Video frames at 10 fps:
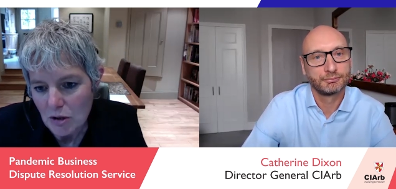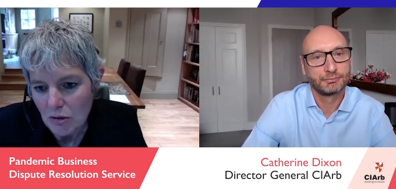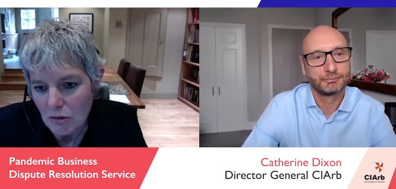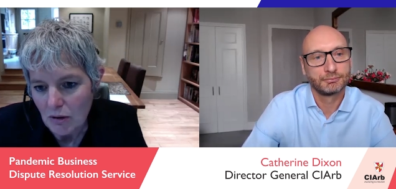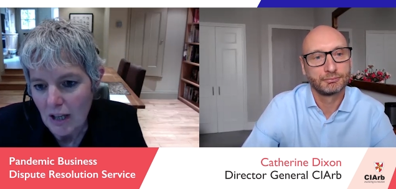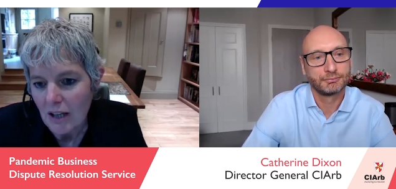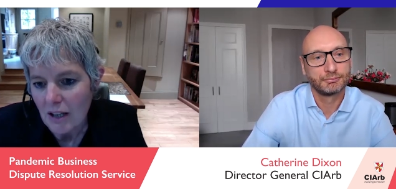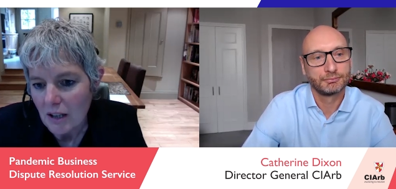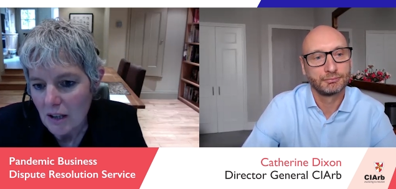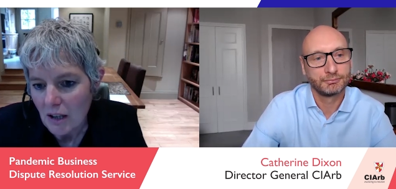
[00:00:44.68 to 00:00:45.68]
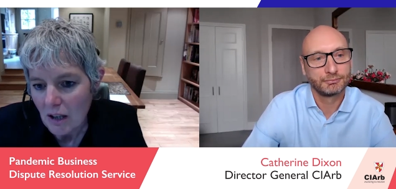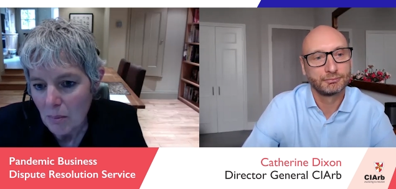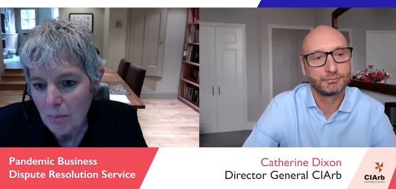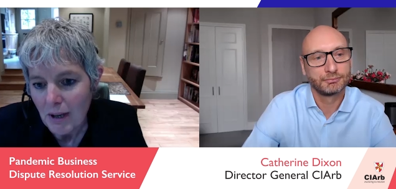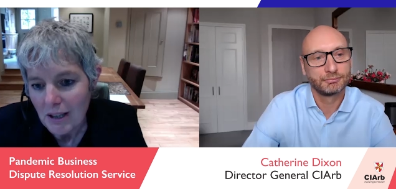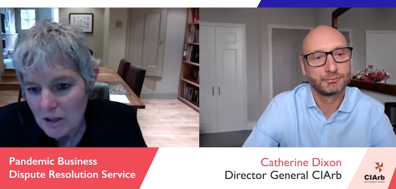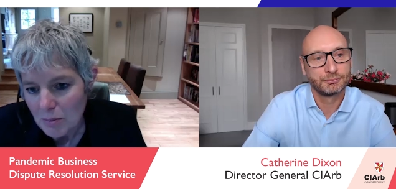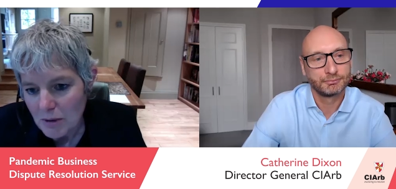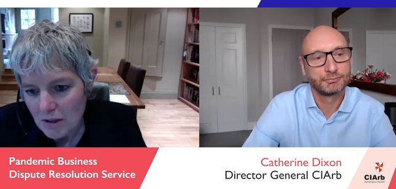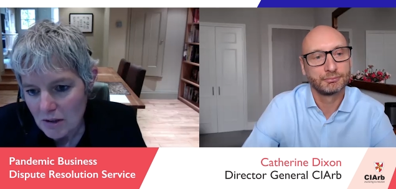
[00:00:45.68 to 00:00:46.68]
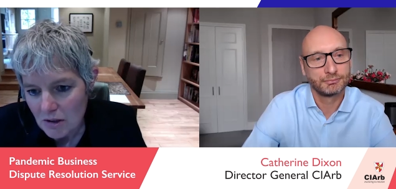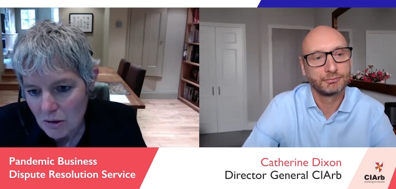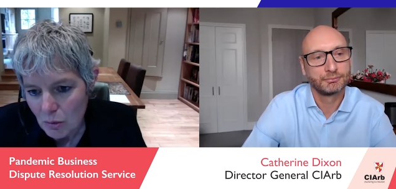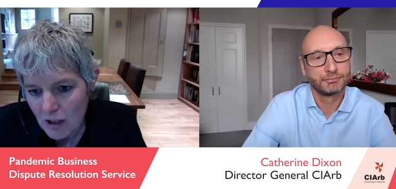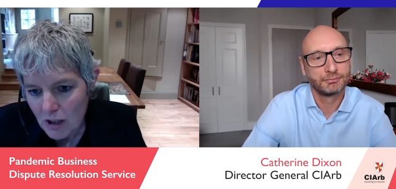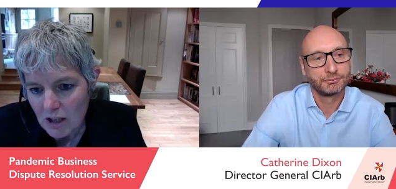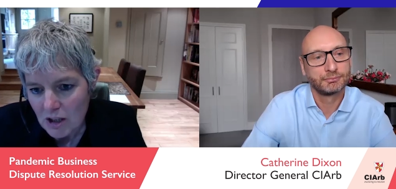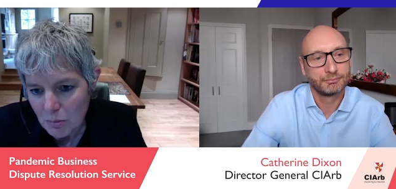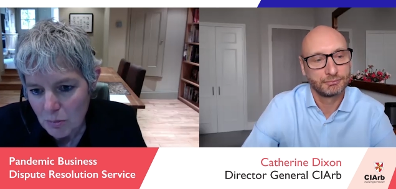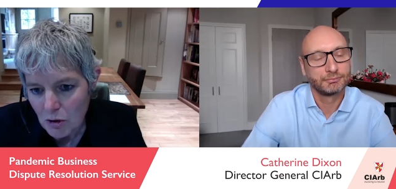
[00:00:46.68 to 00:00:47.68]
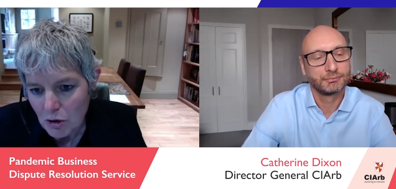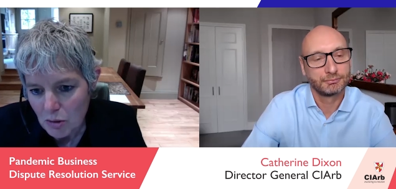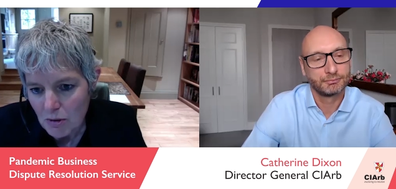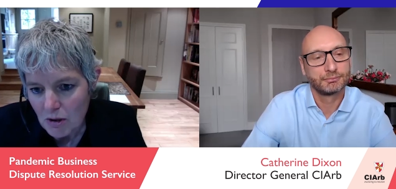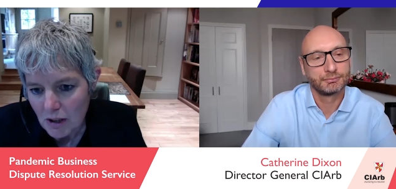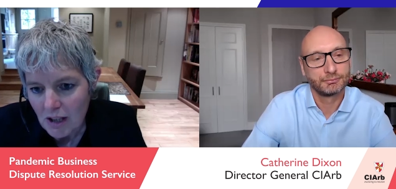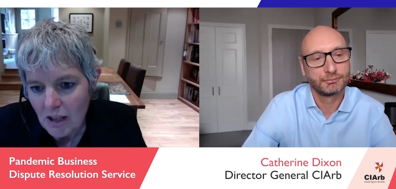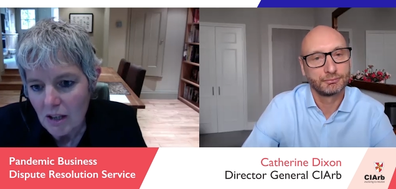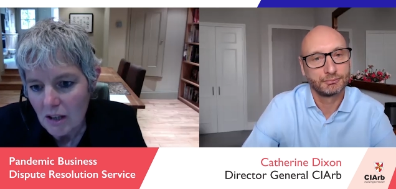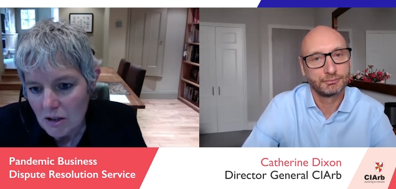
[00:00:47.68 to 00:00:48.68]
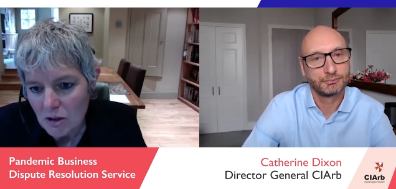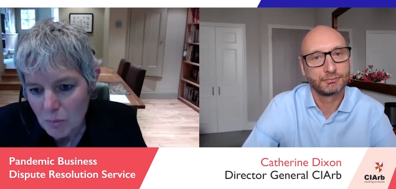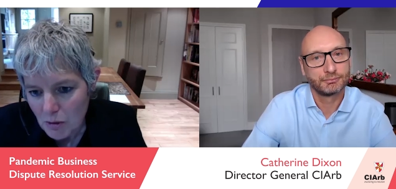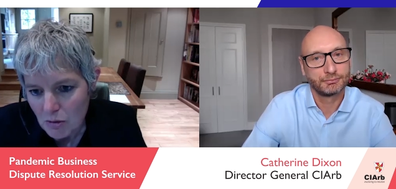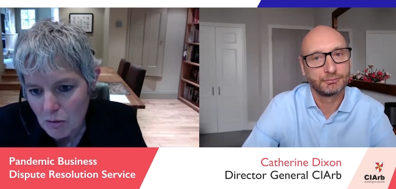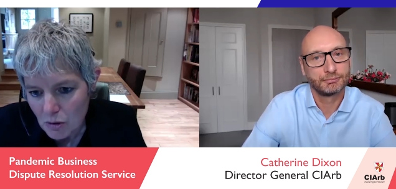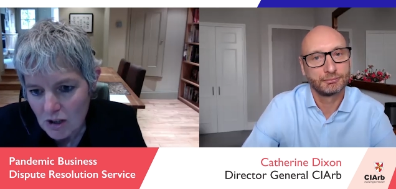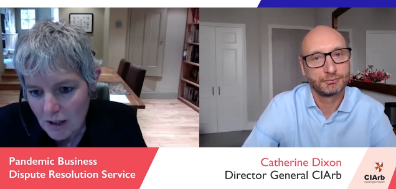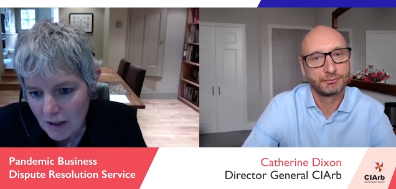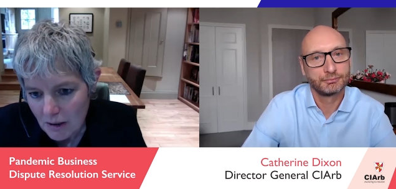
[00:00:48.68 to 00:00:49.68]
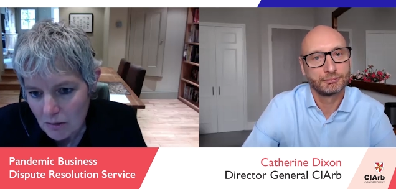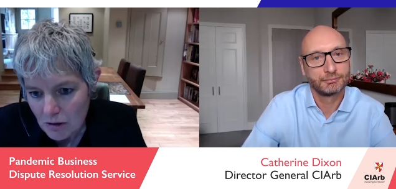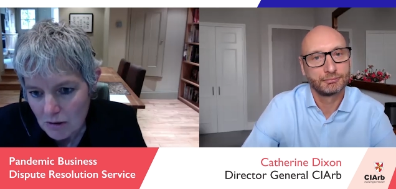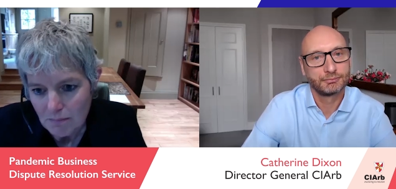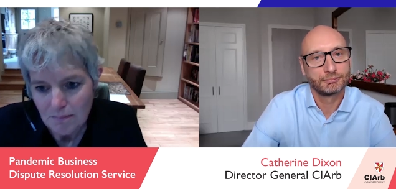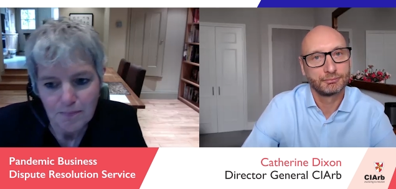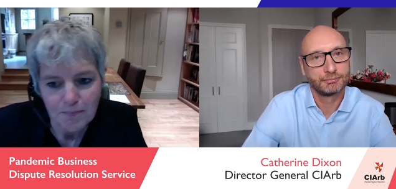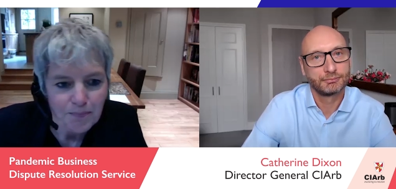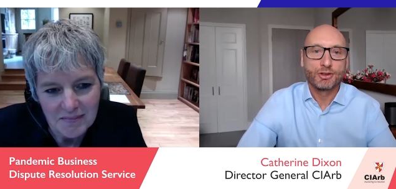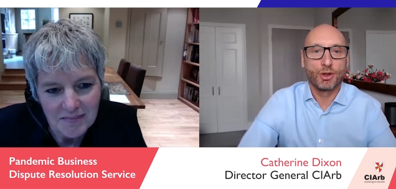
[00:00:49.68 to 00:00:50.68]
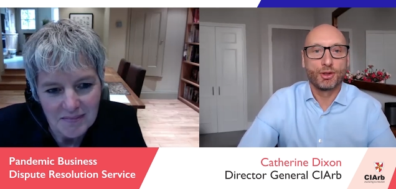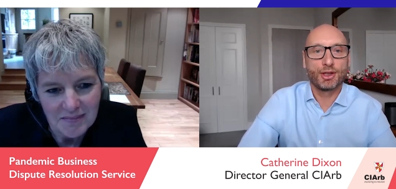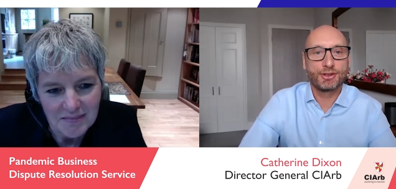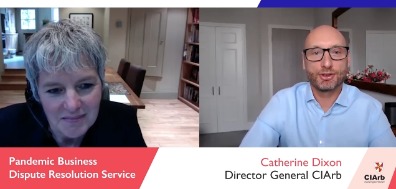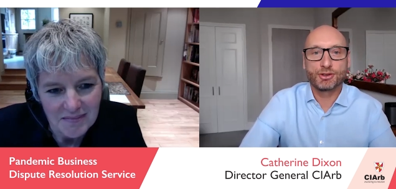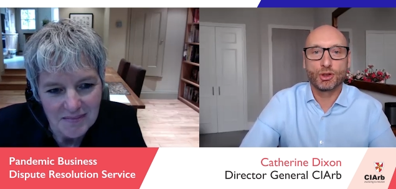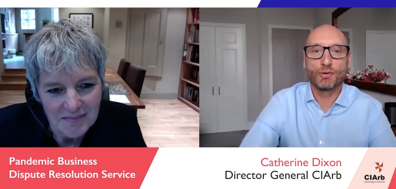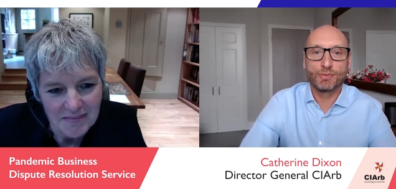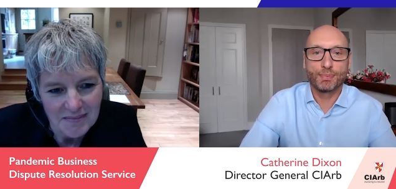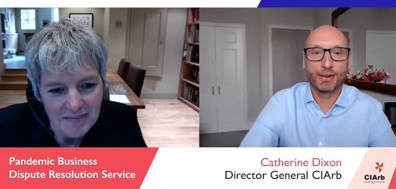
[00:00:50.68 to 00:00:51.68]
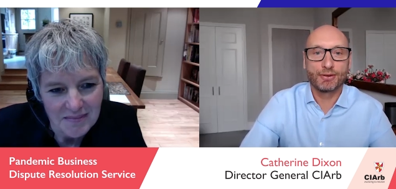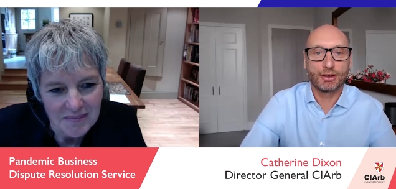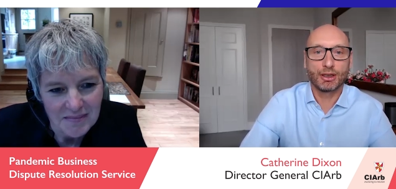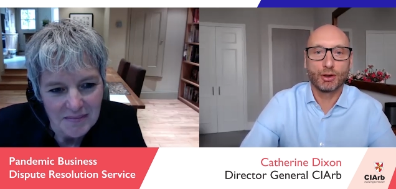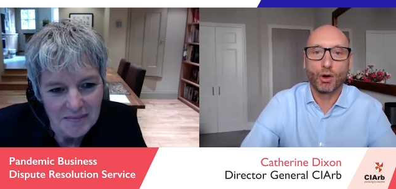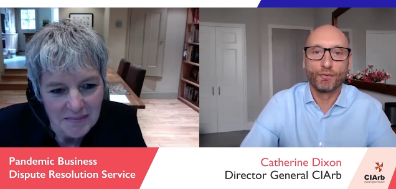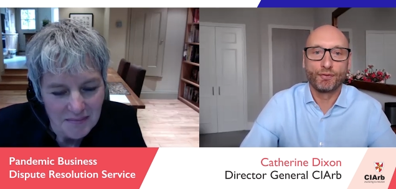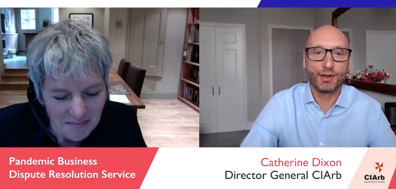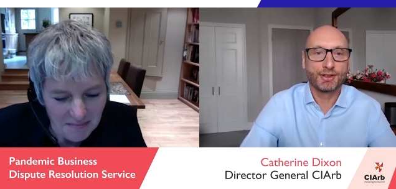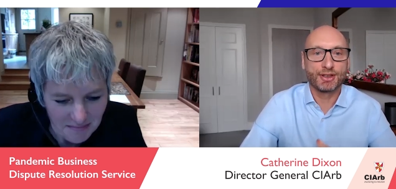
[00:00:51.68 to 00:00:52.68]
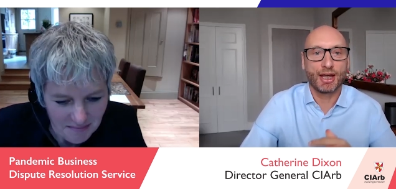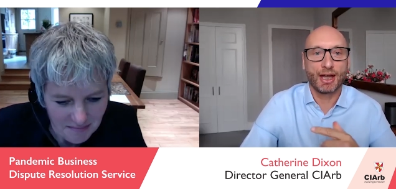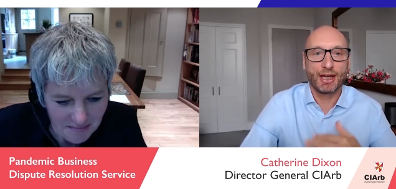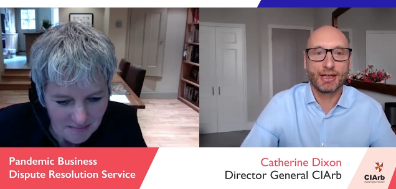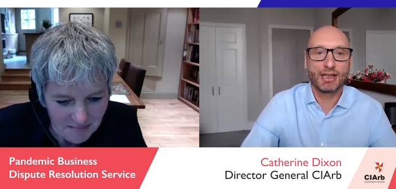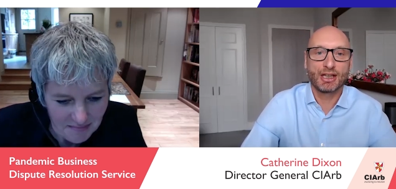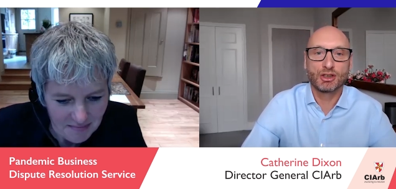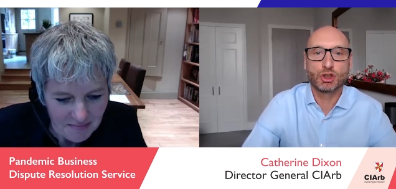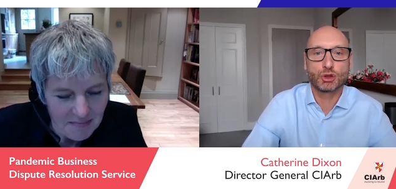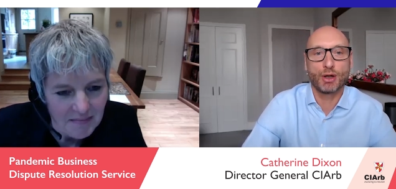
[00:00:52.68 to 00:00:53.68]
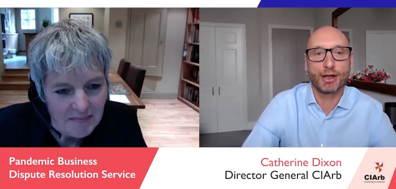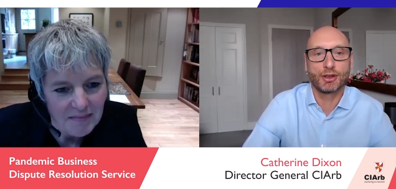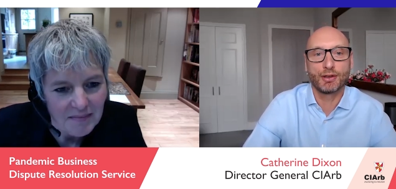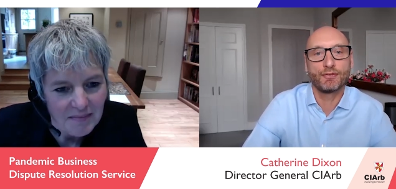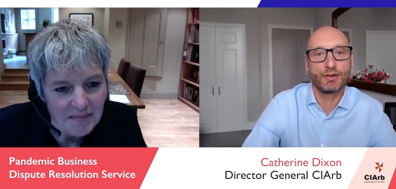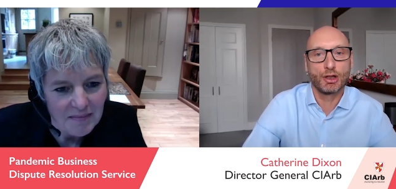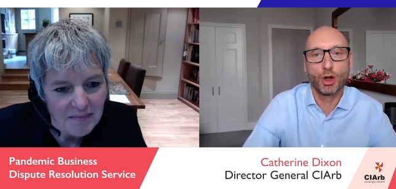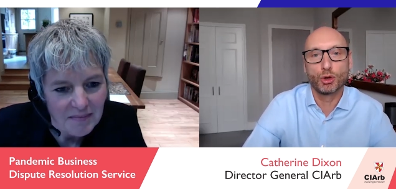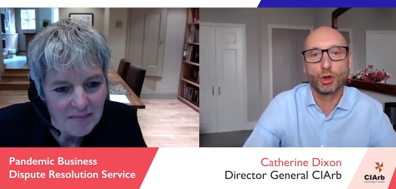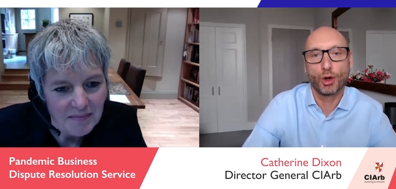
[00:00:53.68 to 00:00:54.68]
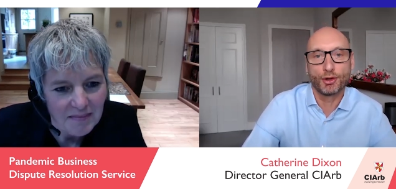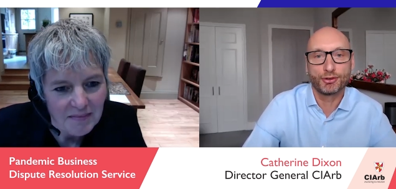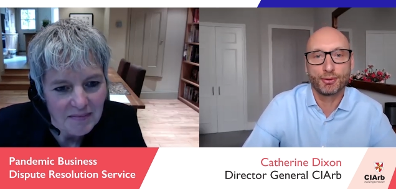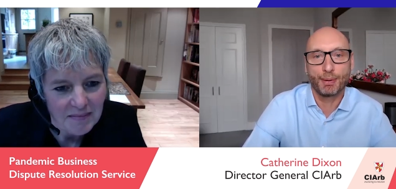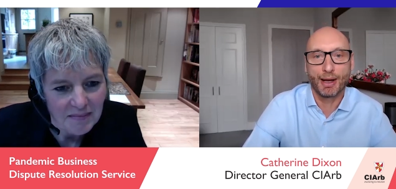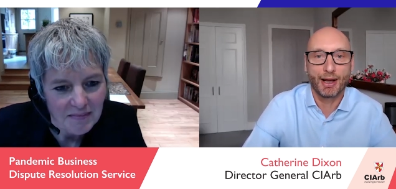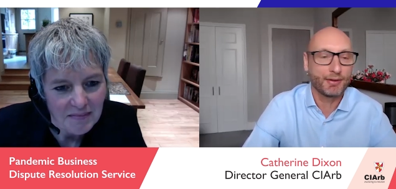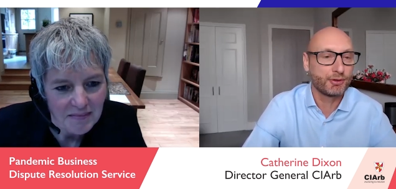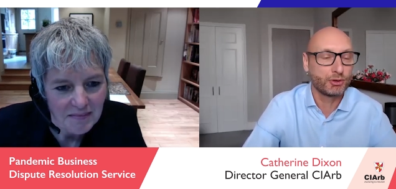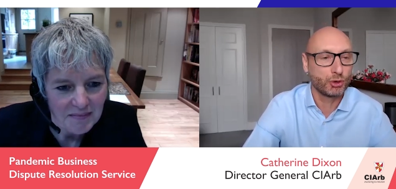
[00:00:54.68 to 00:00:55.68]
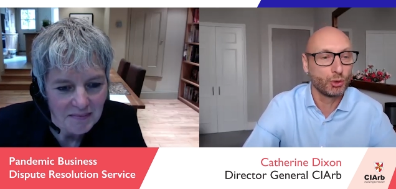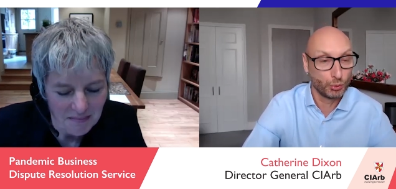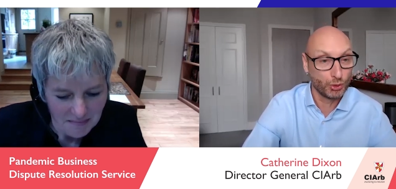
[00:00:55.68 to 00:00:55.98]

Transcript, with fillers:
Speaker 1: to getting back to business as quickly as possible and getting your disputes sorted out.
Speaker 2: So this service basically offers a constructive, low-cost path to